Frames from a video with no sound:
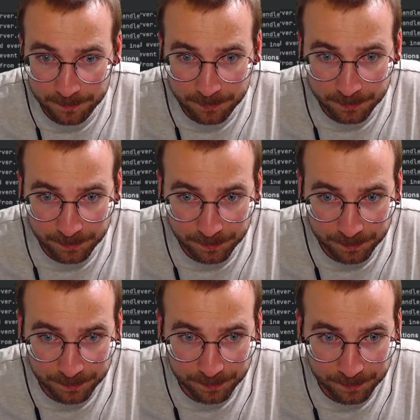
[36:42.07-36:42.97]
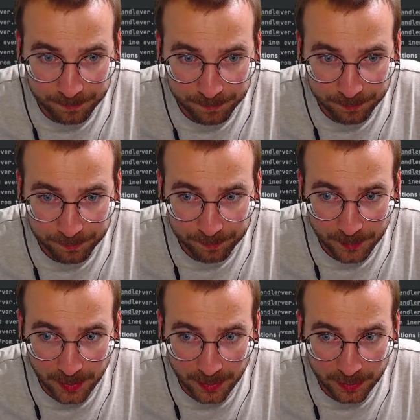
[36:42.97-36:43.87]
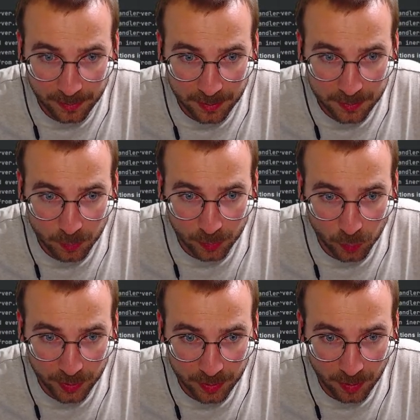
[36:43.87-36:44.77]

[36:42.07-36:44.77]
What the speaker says: And this one we